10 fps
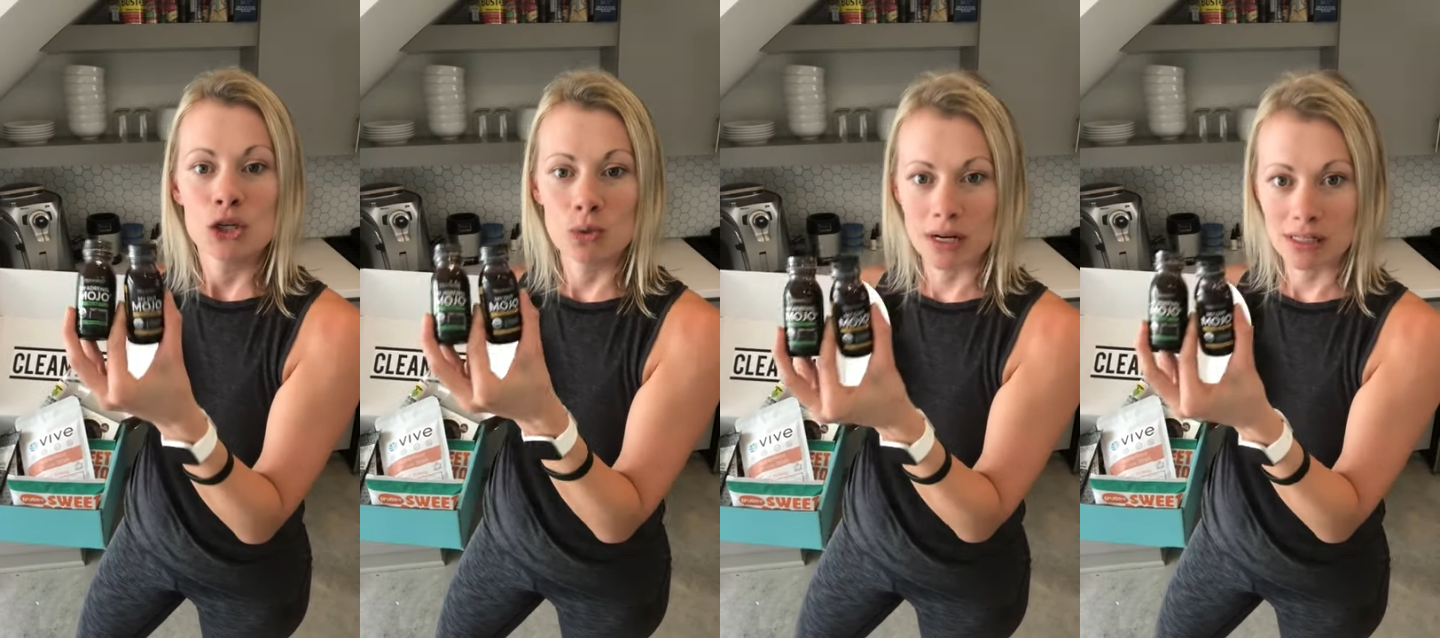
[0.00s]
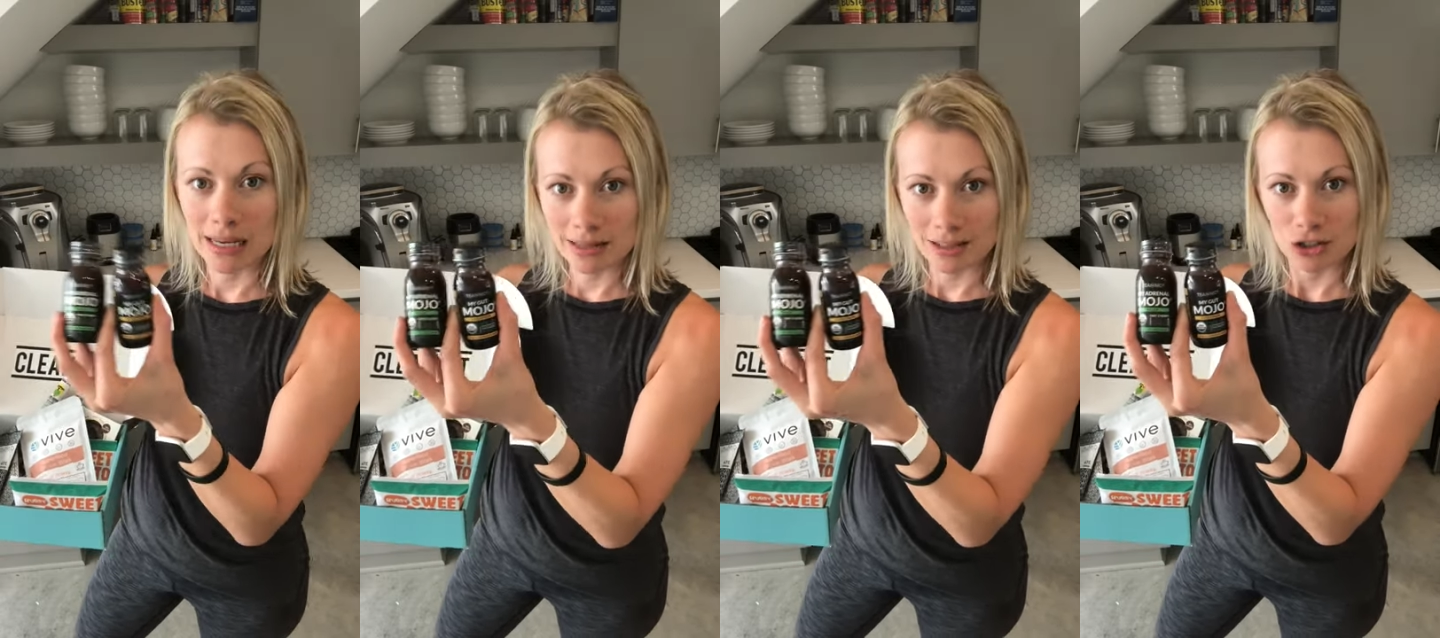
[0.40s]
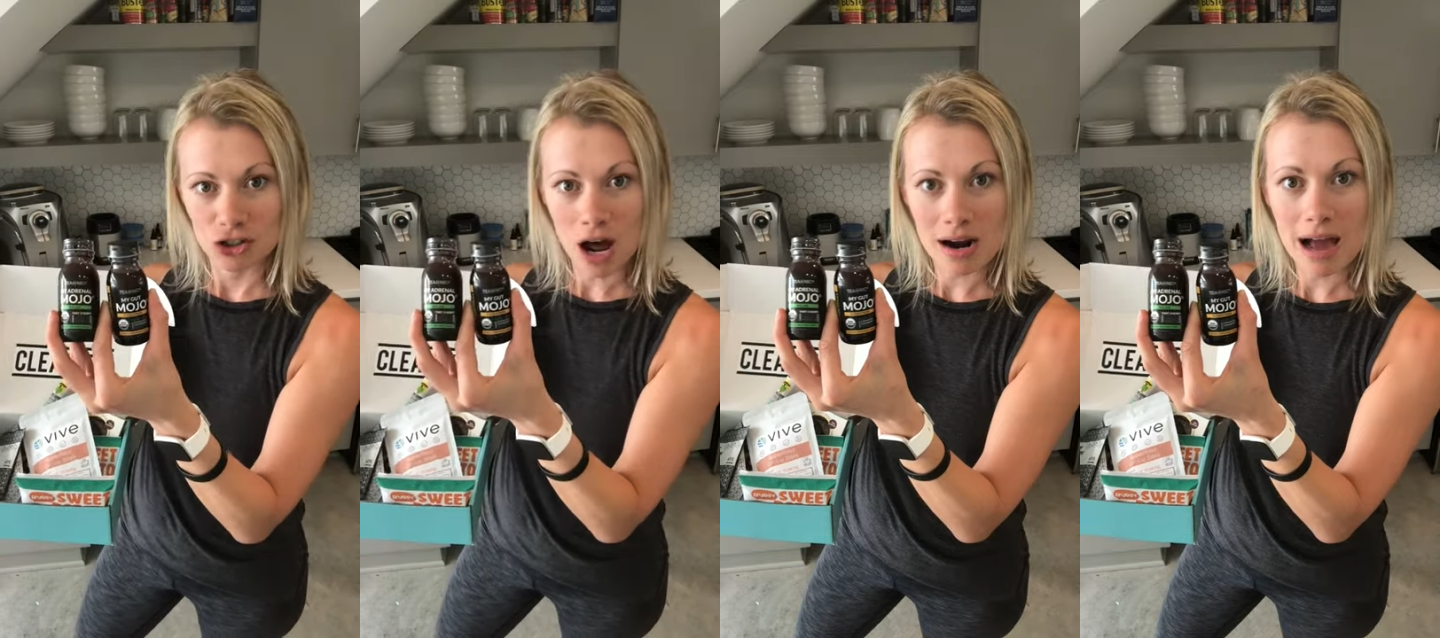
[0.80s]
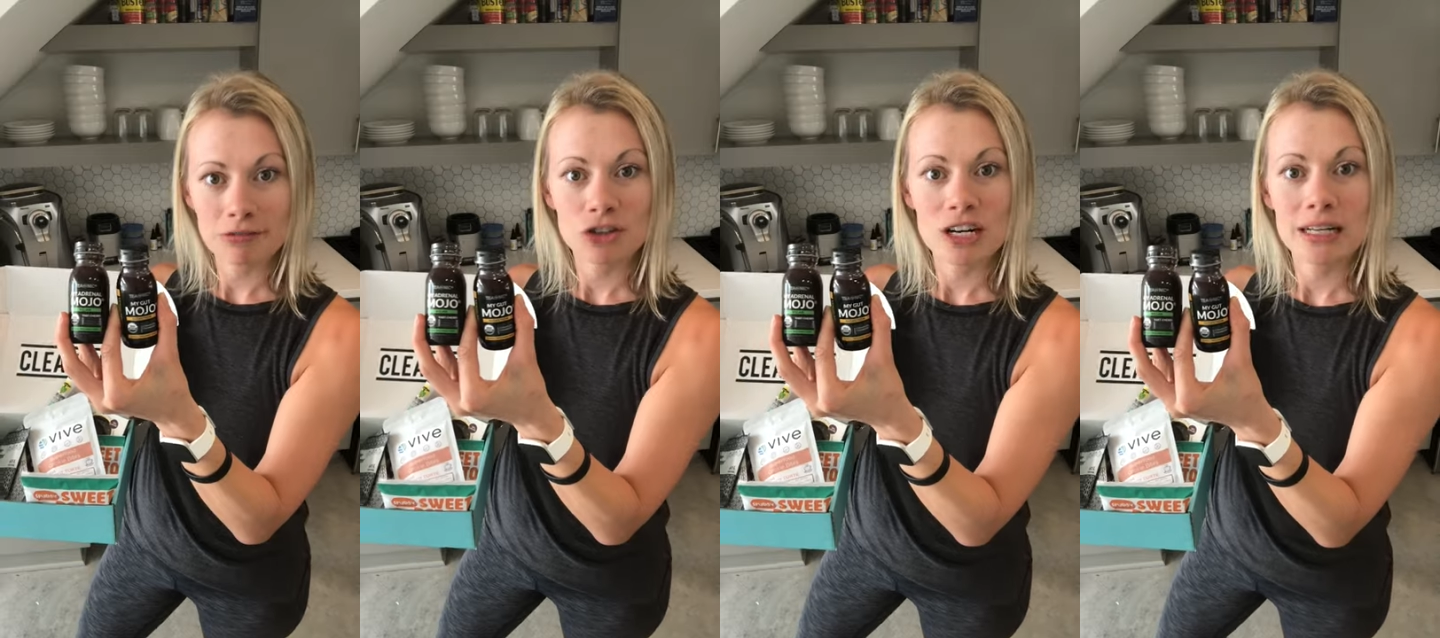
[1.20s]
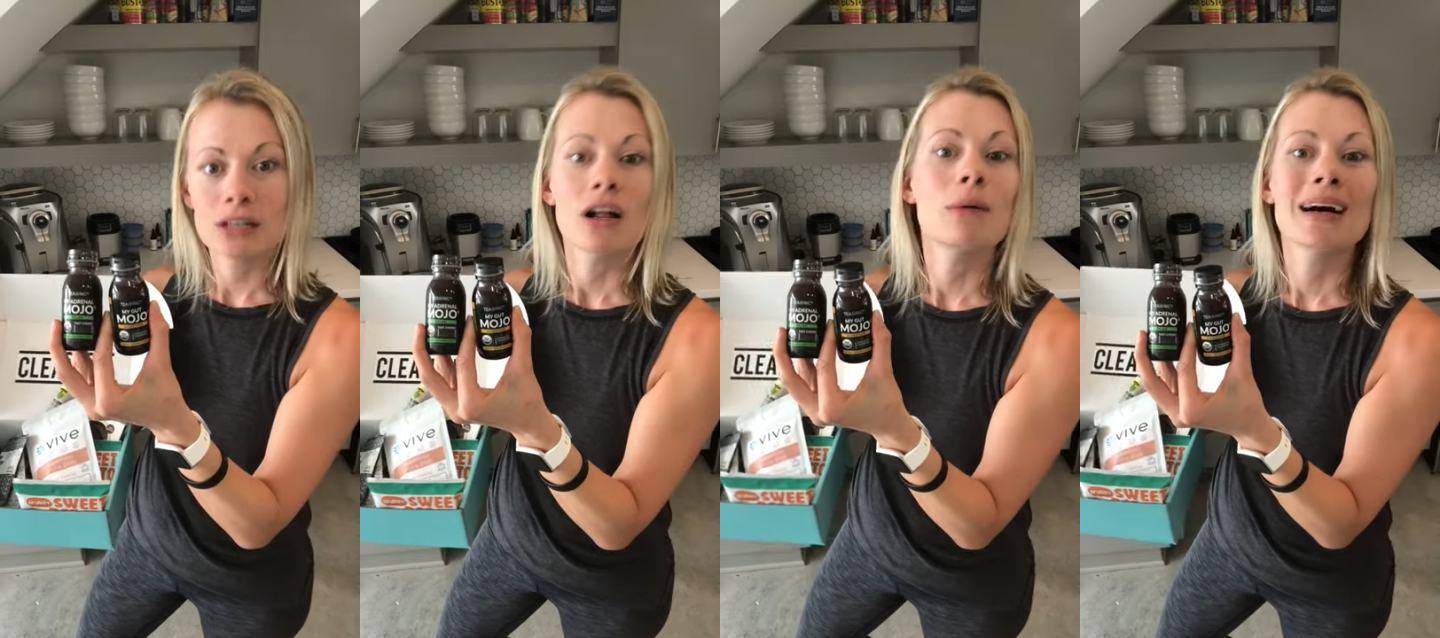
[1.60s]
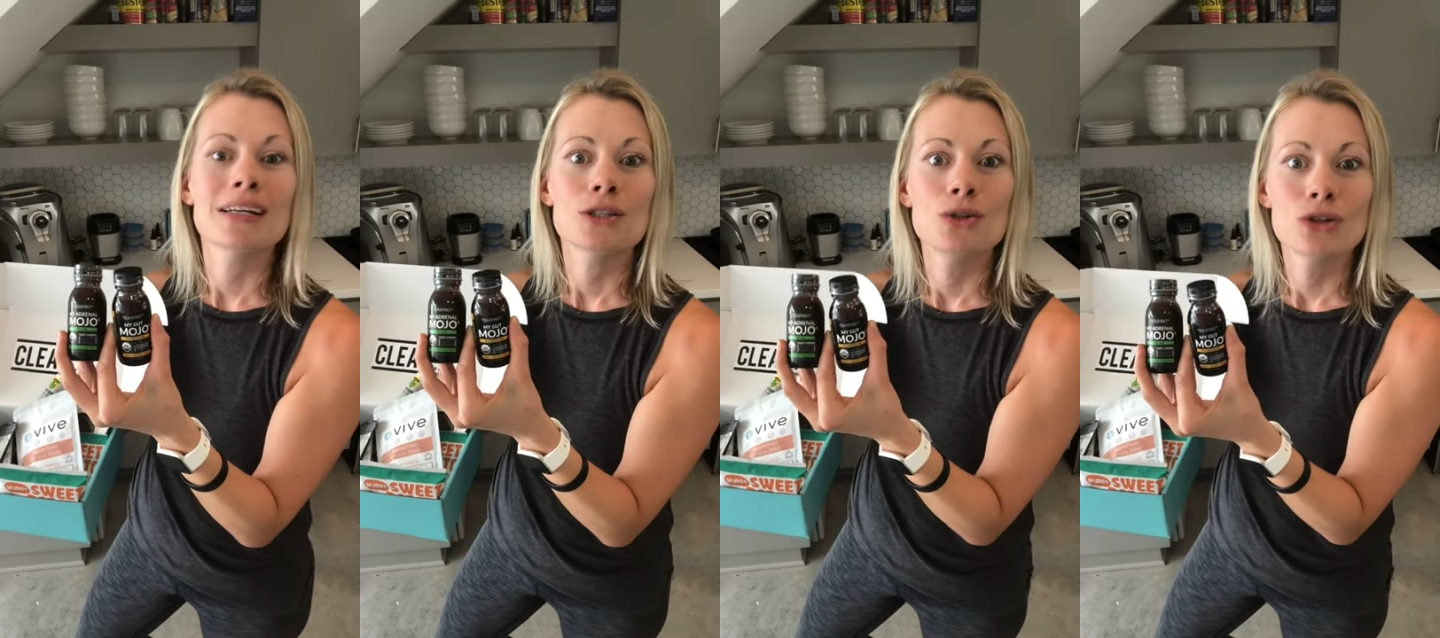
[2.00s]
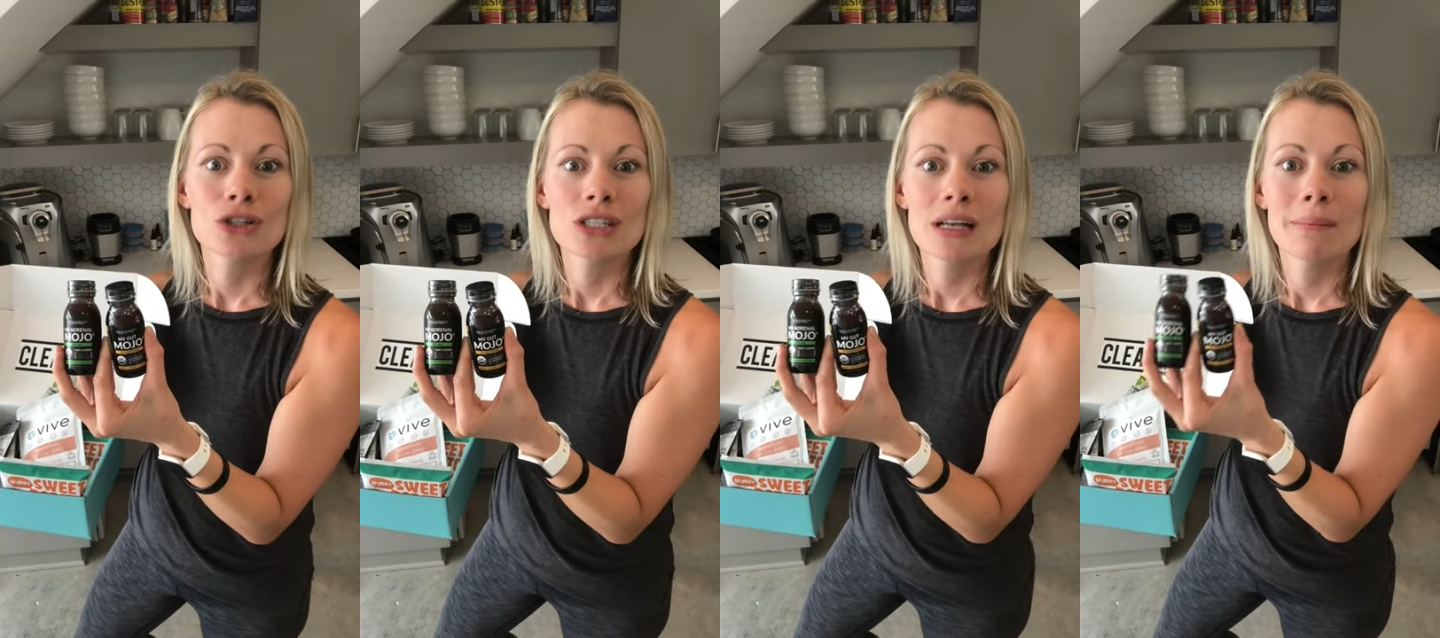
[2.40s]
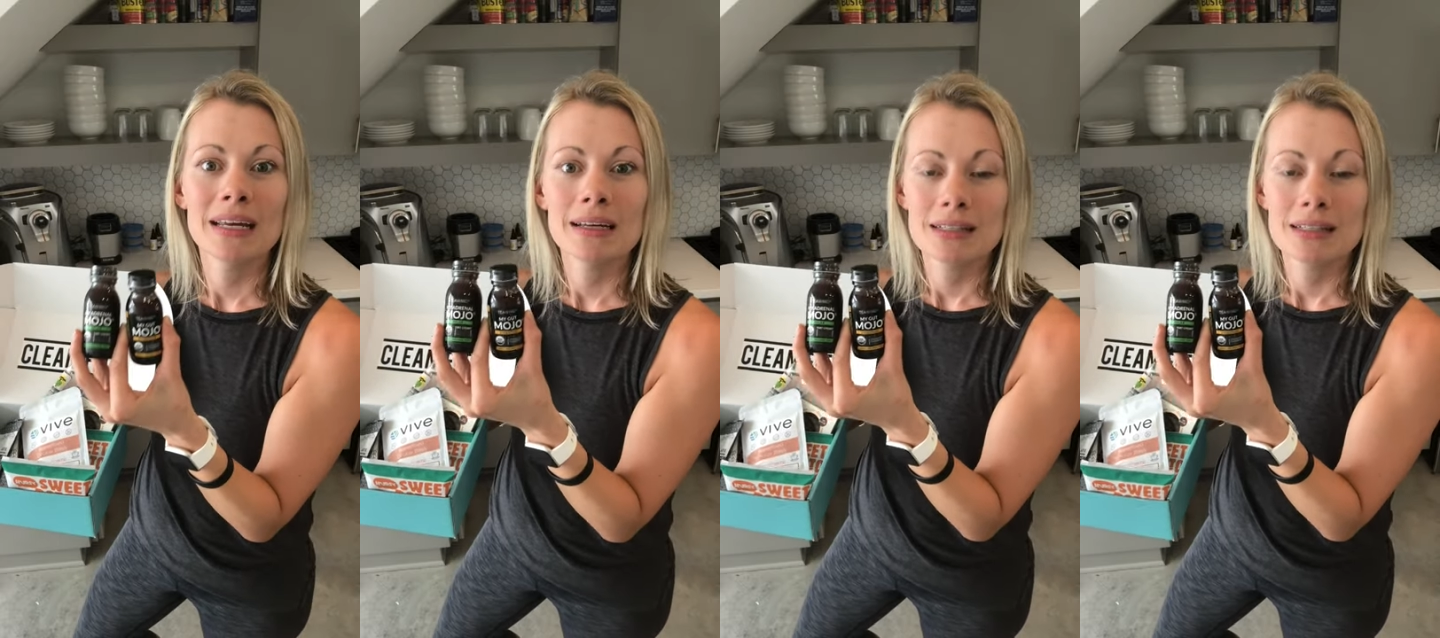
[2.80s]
you want to take this shot after it and it'll help kind of soothe your stomach,